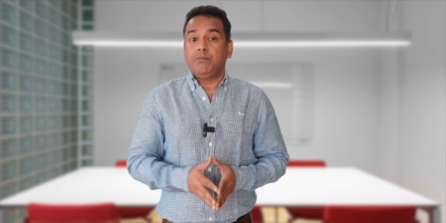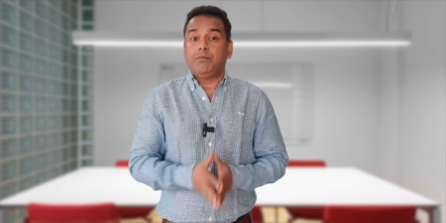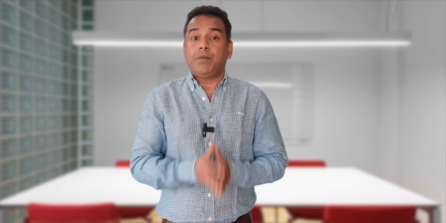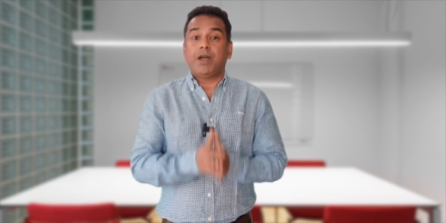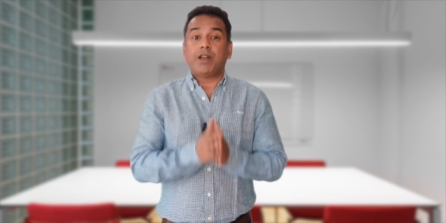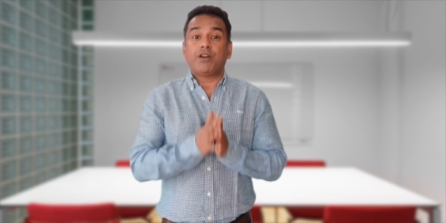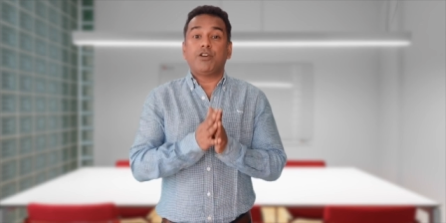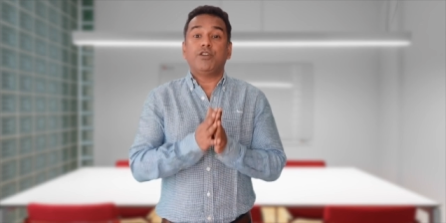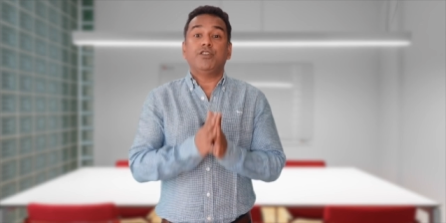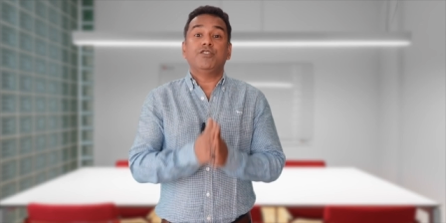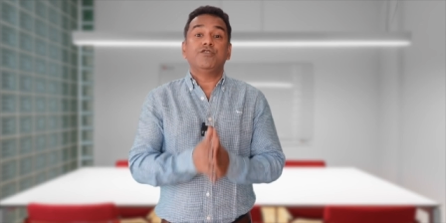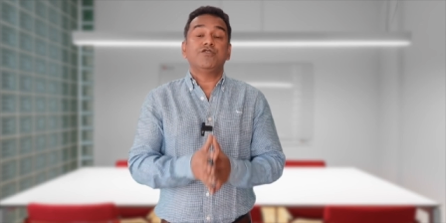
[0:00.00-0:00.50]

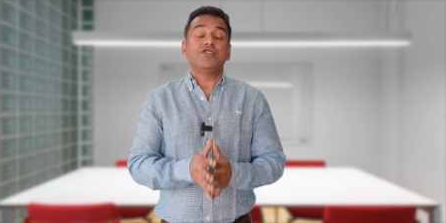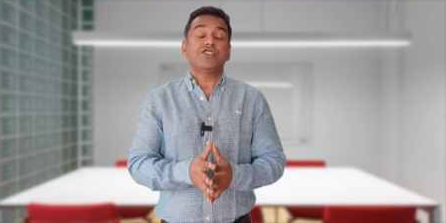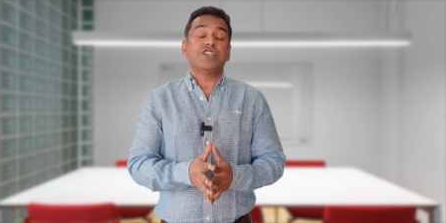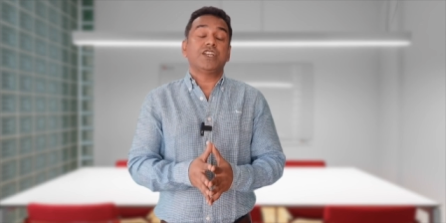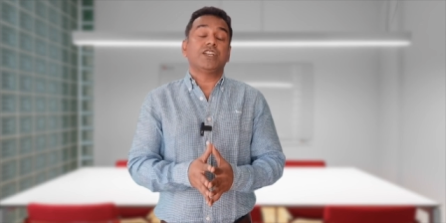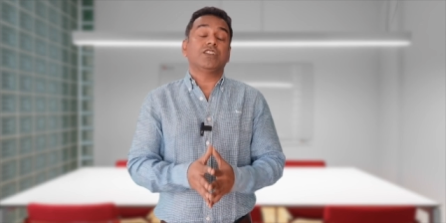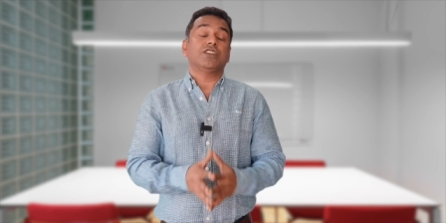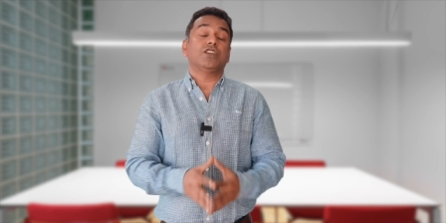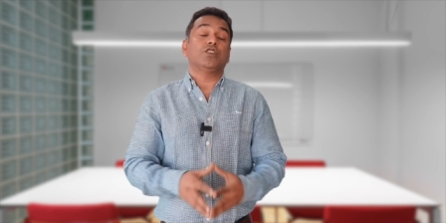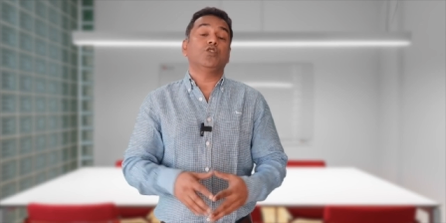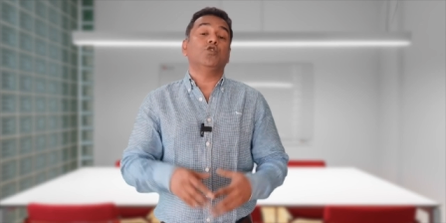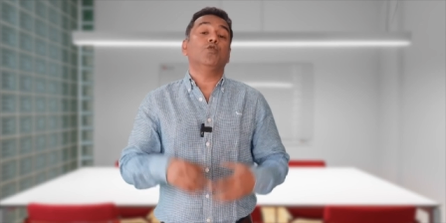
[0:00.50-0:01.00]
by
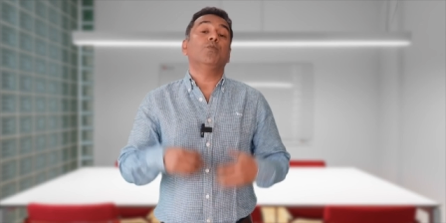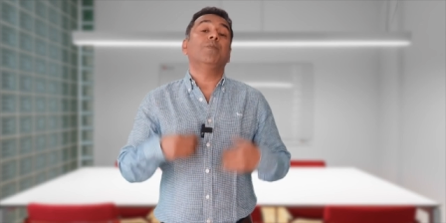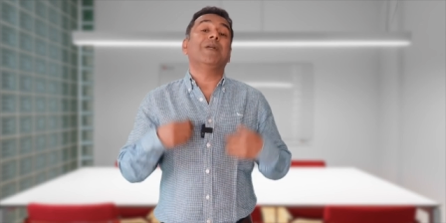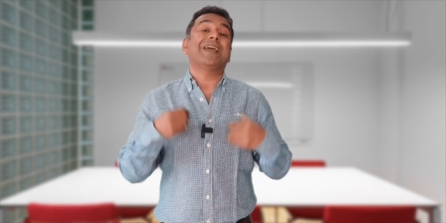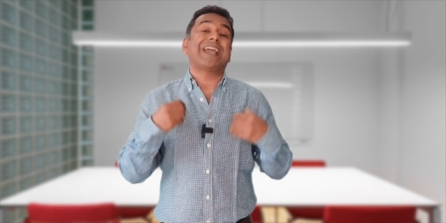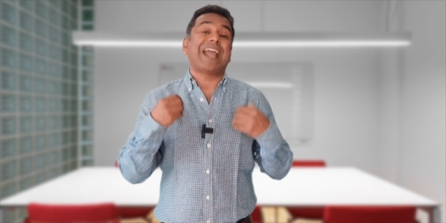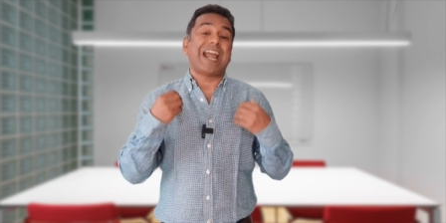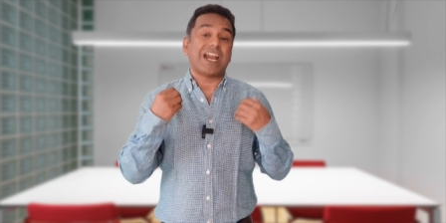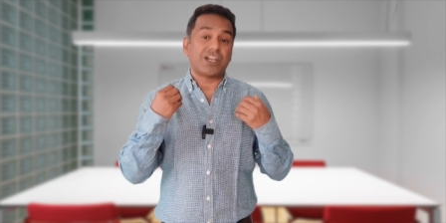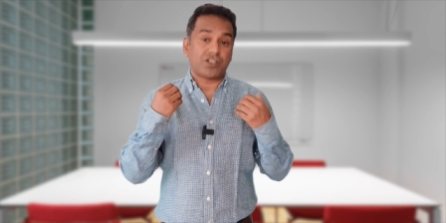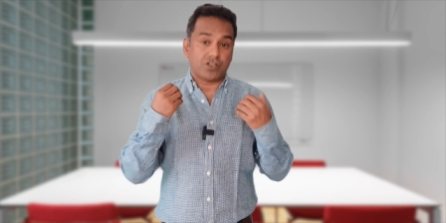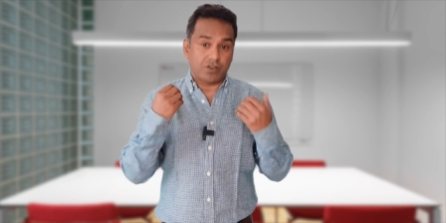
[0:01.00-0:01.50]
reducing the
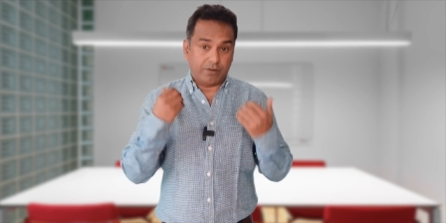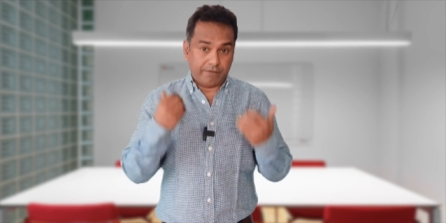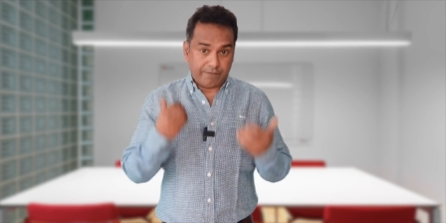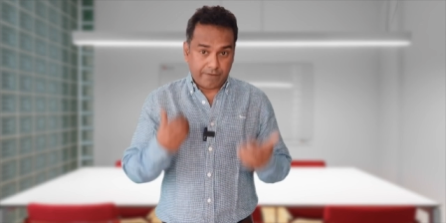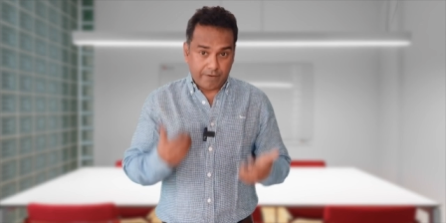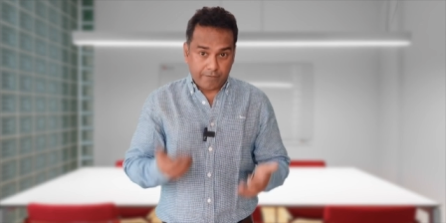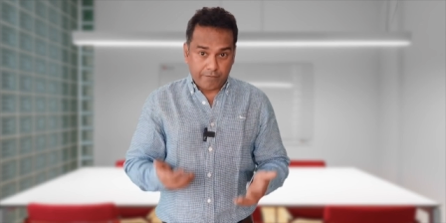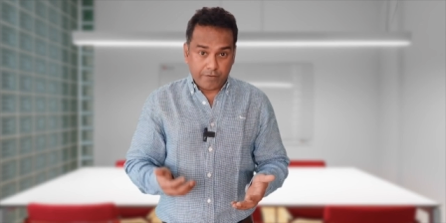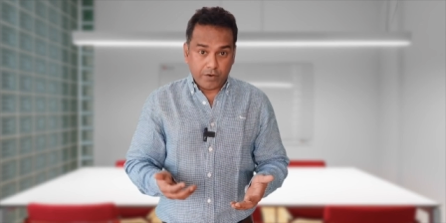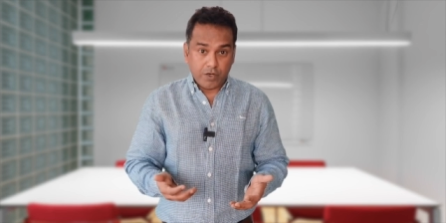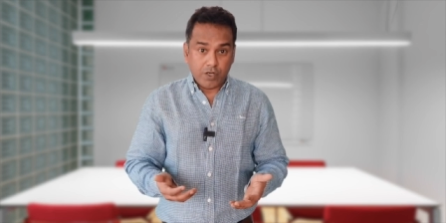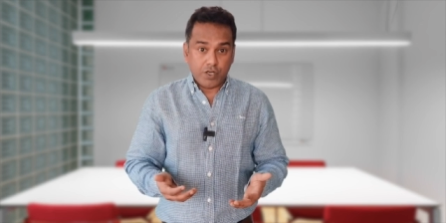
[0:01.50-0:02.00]
duplication of
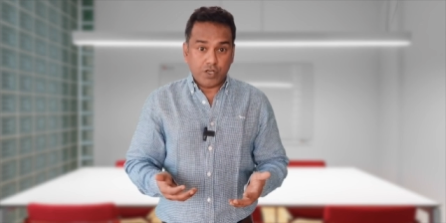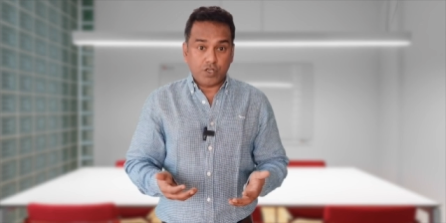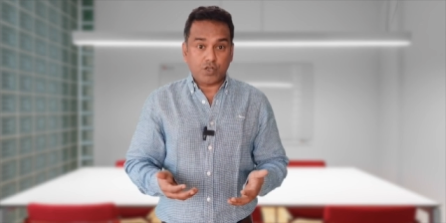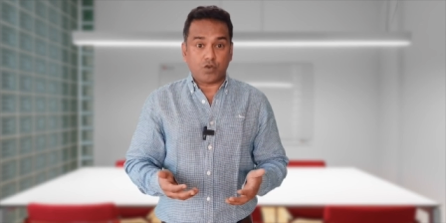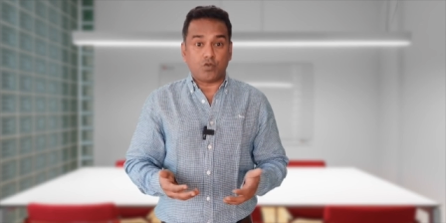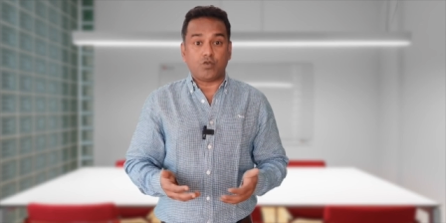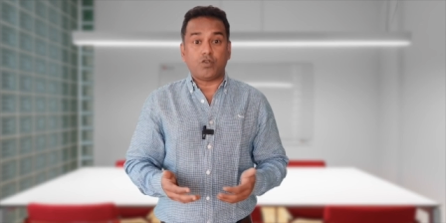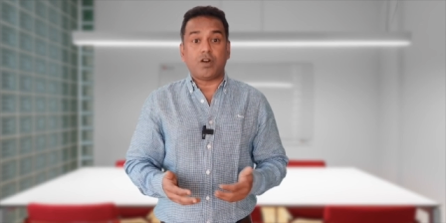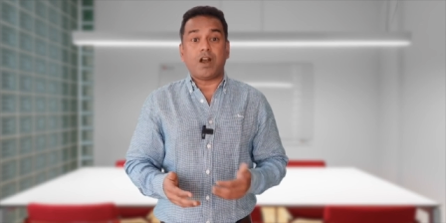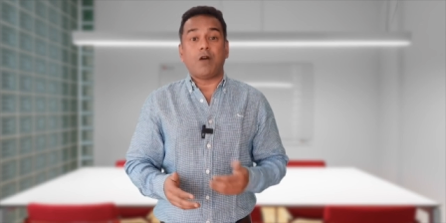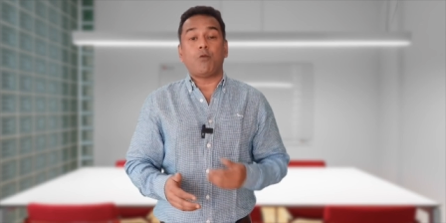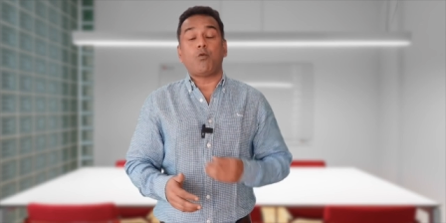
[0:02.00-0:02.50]
efforts
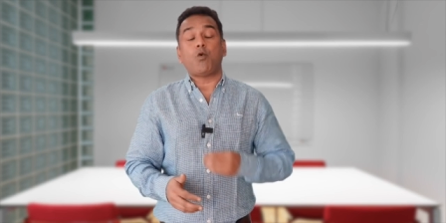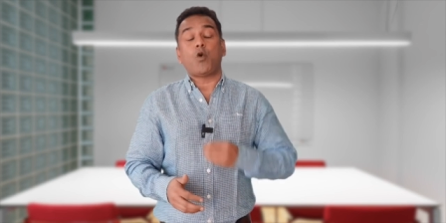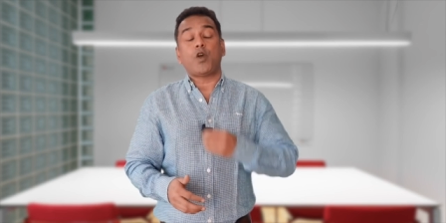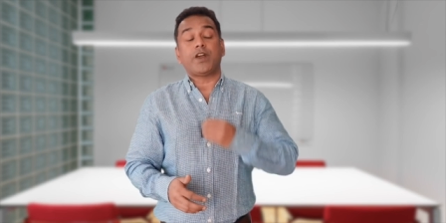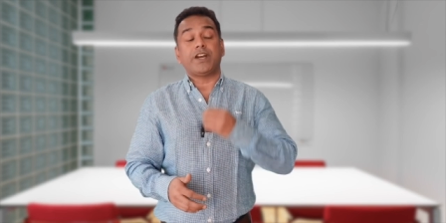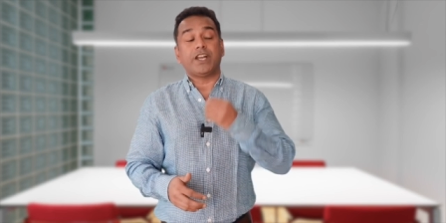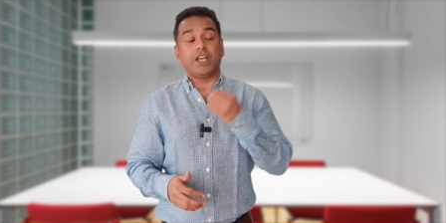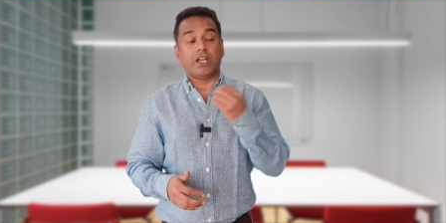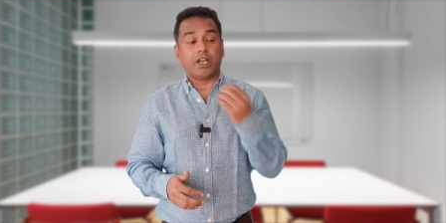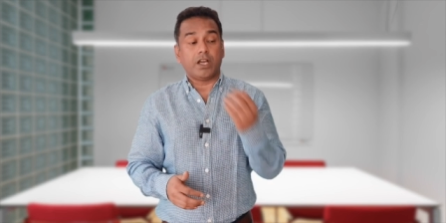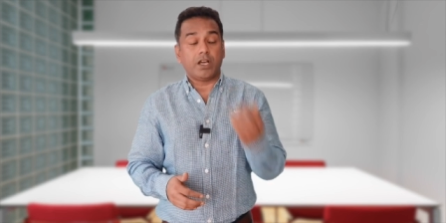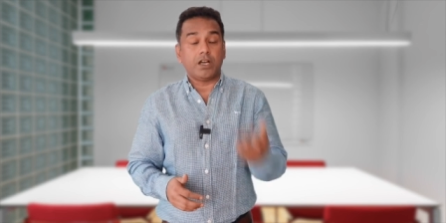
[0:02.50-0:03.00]
or
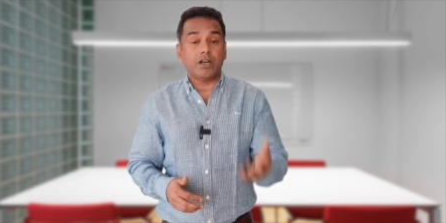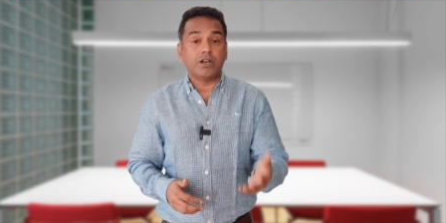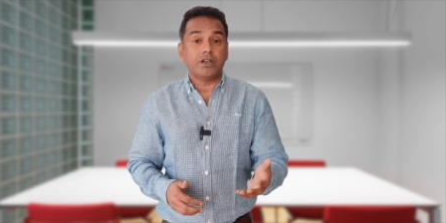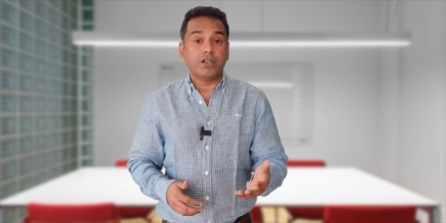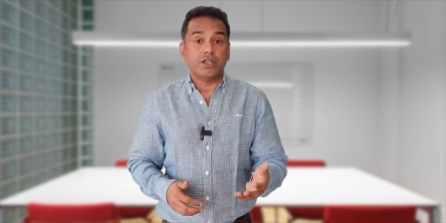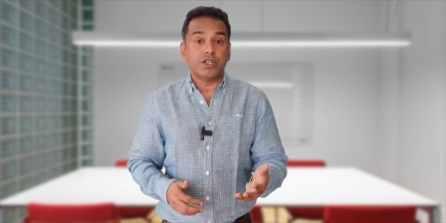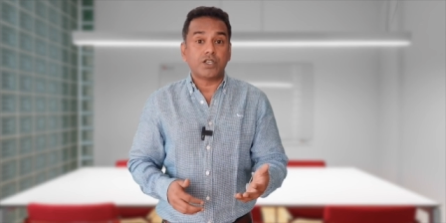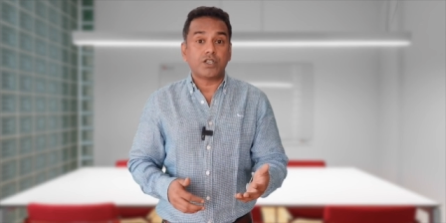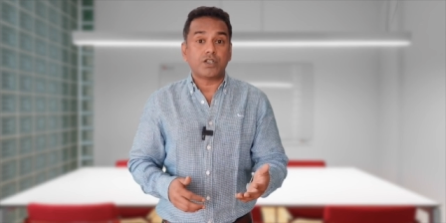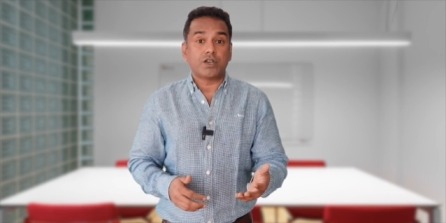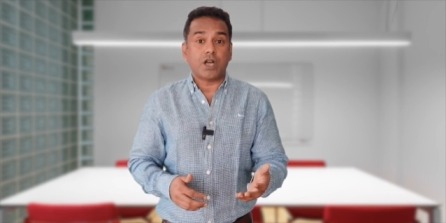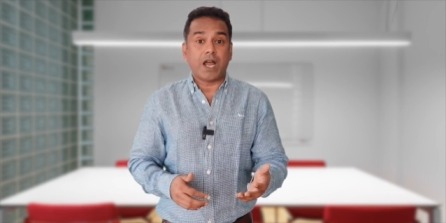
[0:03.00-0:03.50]
avoiding
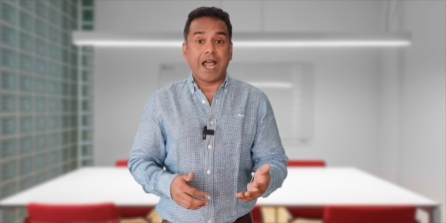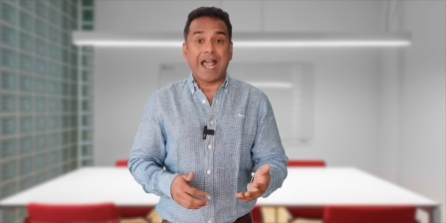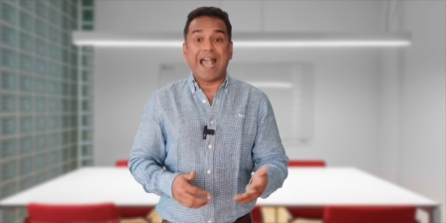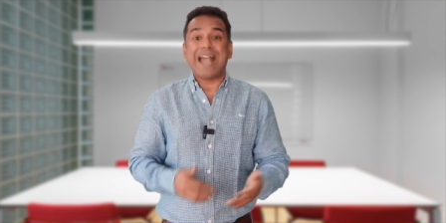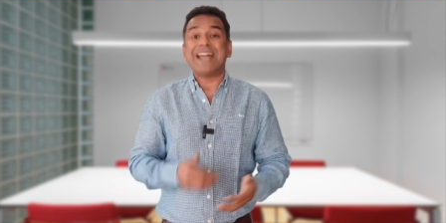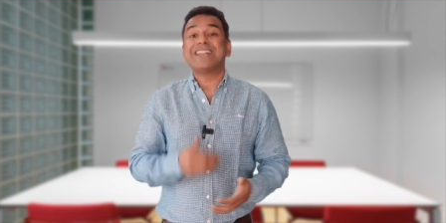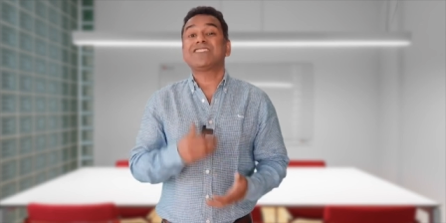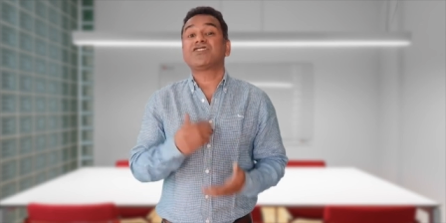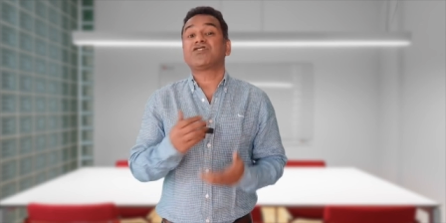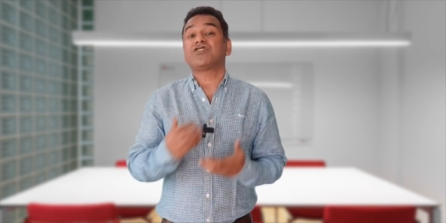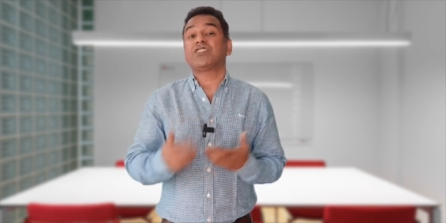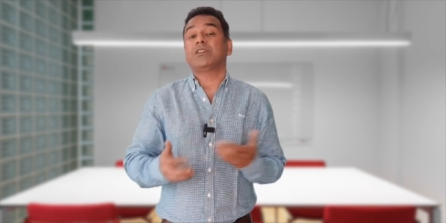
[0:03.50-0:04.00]
errors
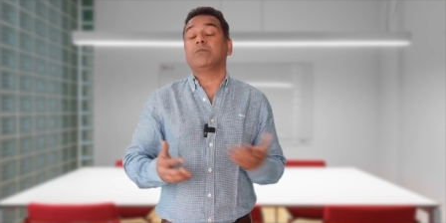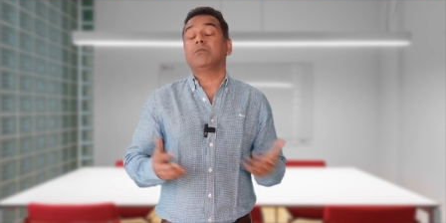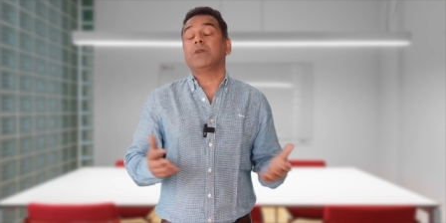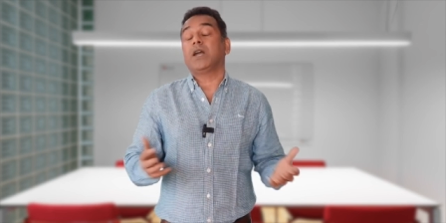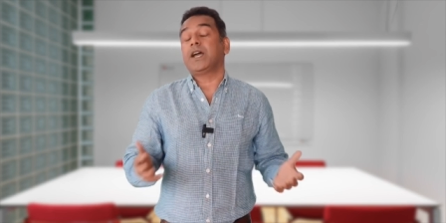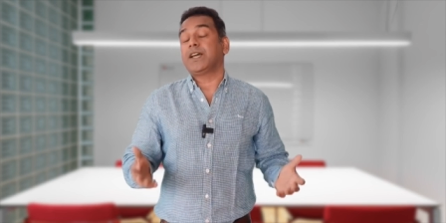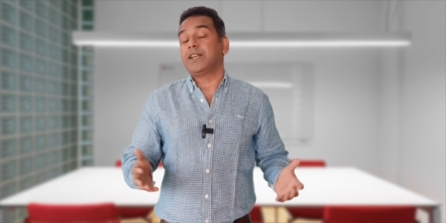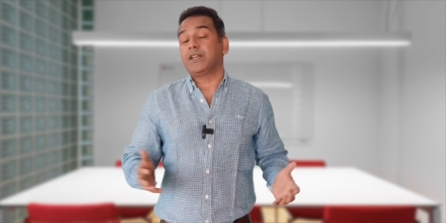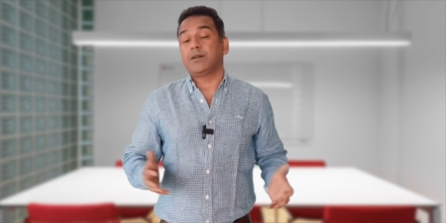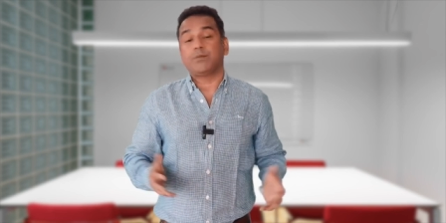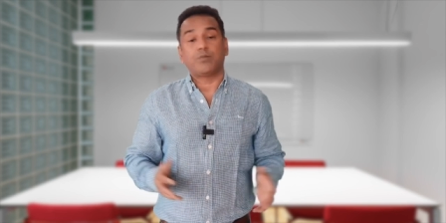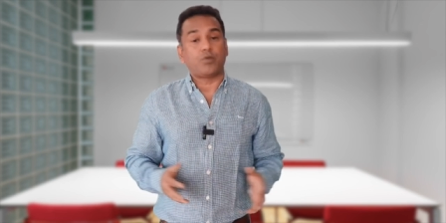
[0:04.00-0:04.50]
and
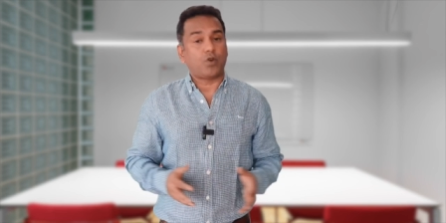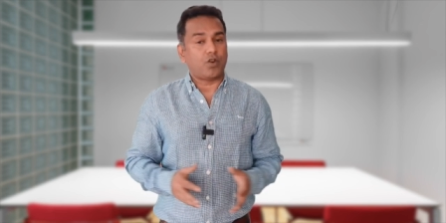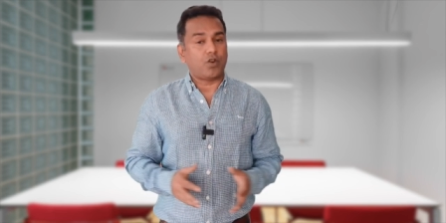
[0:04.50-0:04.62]
streamlining